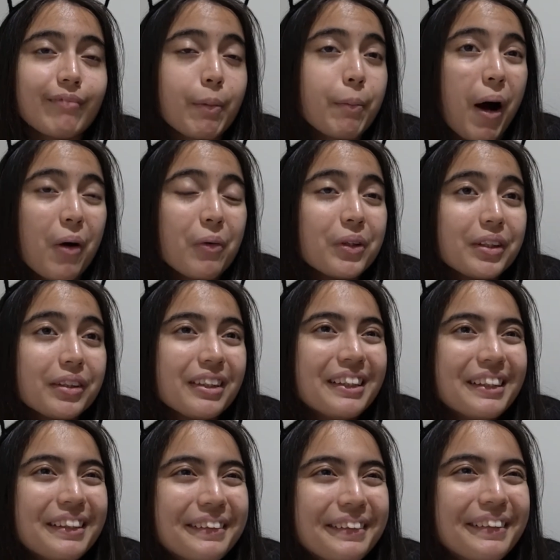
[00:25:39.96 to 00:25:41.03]
power.
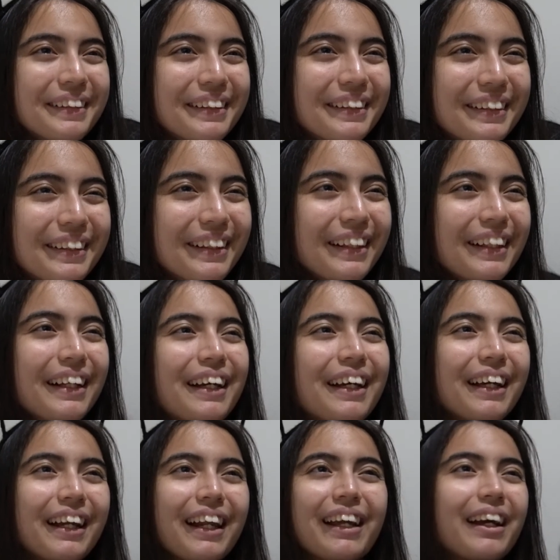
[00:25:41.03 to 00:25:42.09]

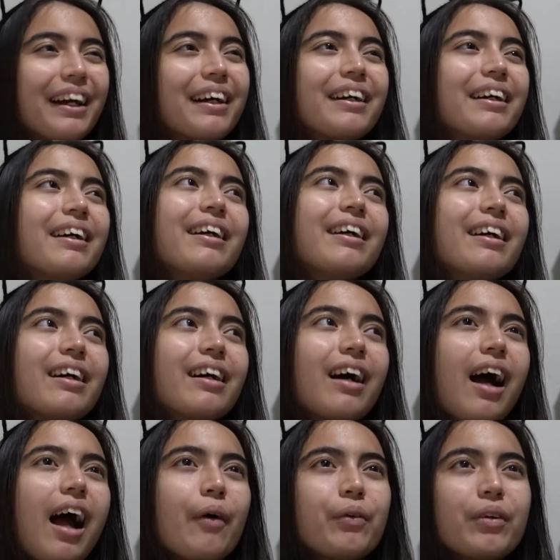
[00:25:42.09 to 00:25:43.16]
Like,
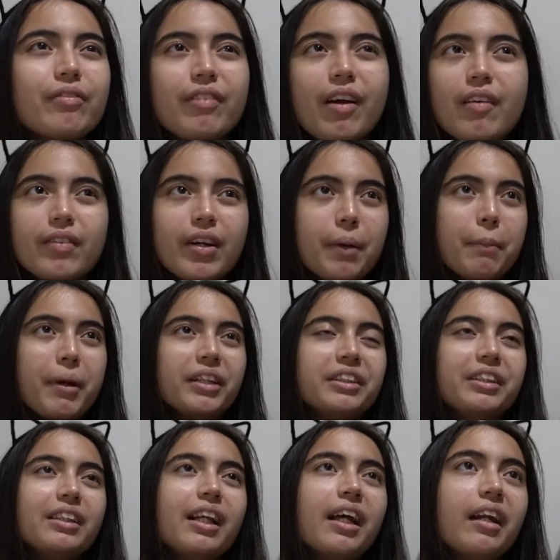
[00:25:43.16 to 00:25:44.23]
I would have never
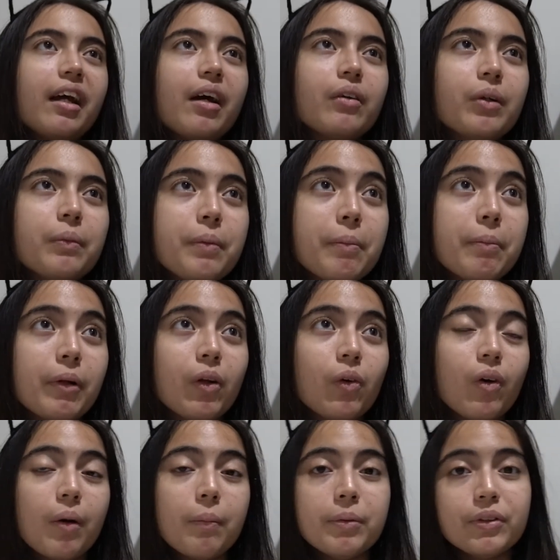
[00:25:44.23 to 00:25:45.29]
imagined that there were people who
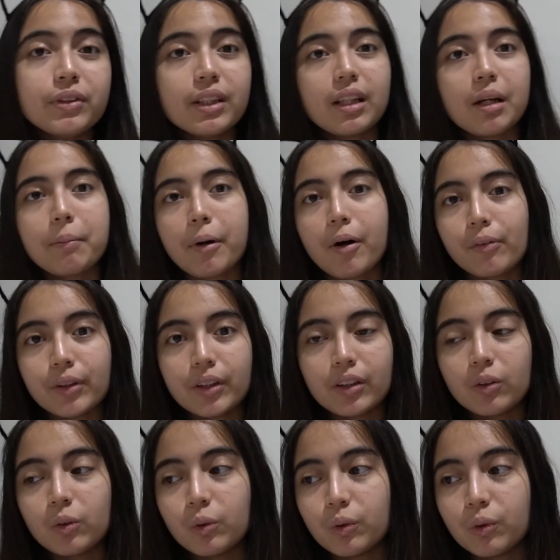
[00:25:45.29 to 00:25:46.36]
were abusing their power,
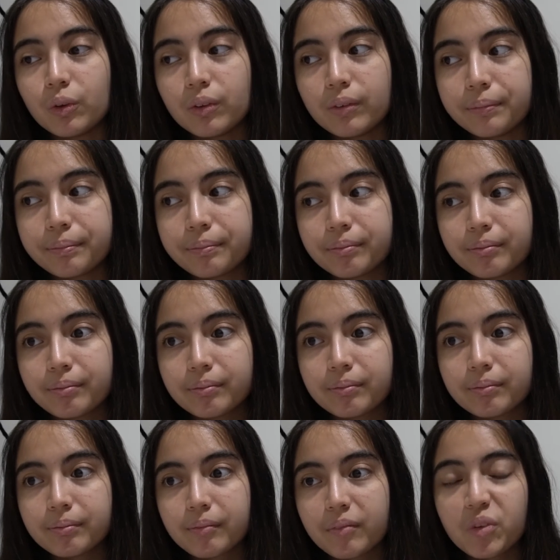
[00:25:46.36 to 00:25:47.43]
who
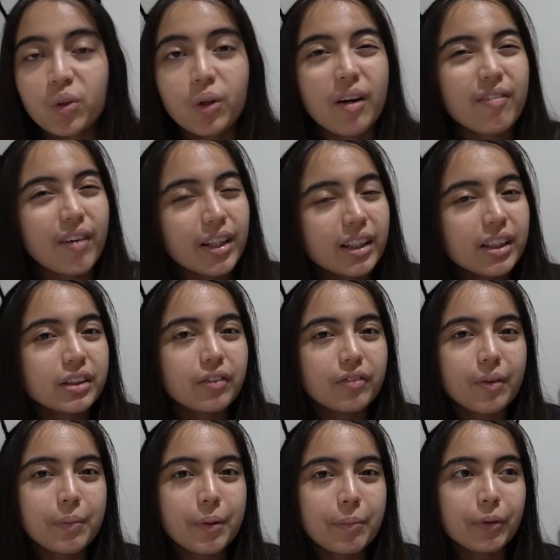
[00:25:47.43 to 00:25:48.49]
took advantage of
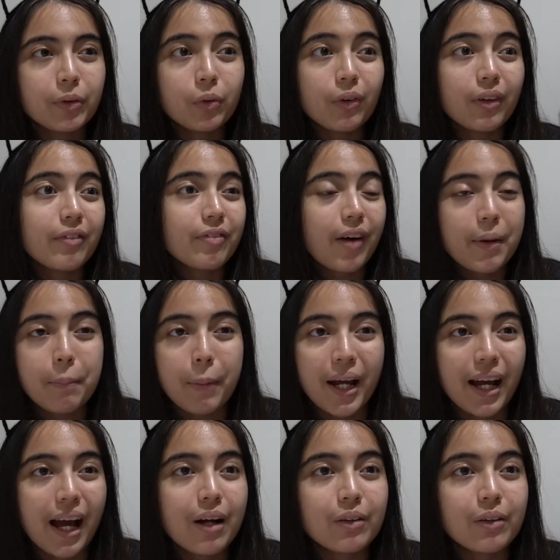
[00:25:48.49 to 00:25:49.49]
the people who couldn't fight back.